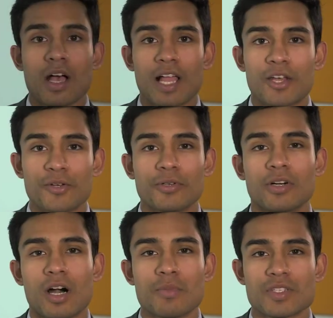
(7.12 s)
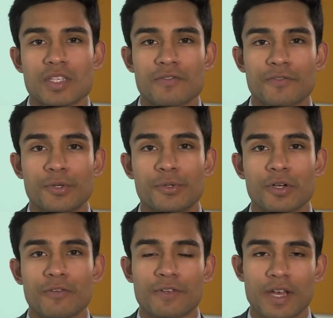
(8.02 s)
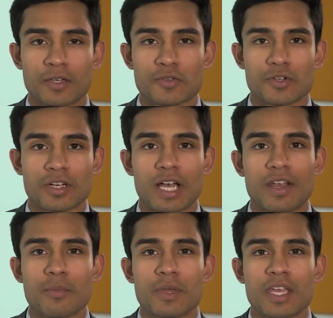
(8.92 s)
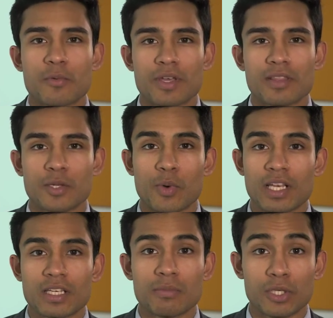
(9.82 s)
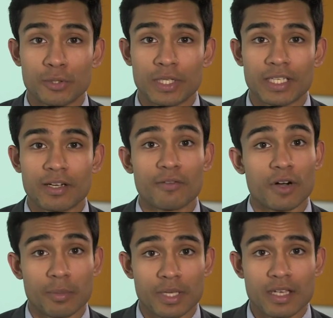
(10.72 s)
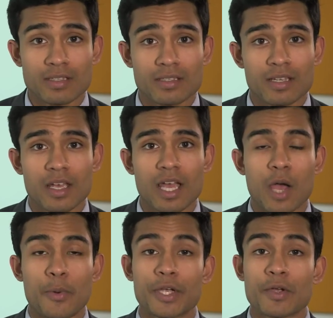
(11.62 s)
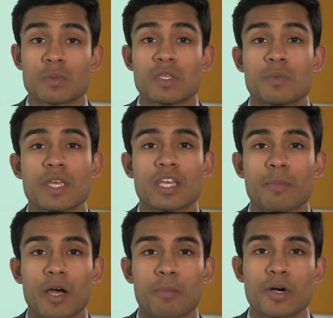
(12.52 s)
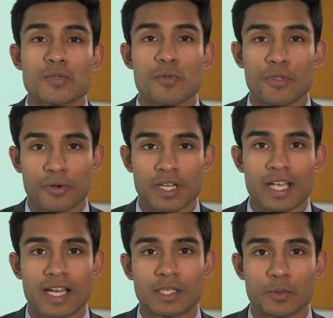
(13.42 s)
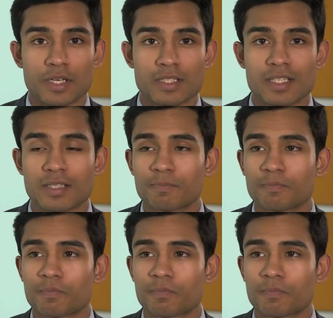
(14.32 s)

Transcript: Hello, I'm Asif Farouk of Finextra and I'm here with Llewelyn Mullooly of RBS, and we're going to be speaking about Basel III and liquidity.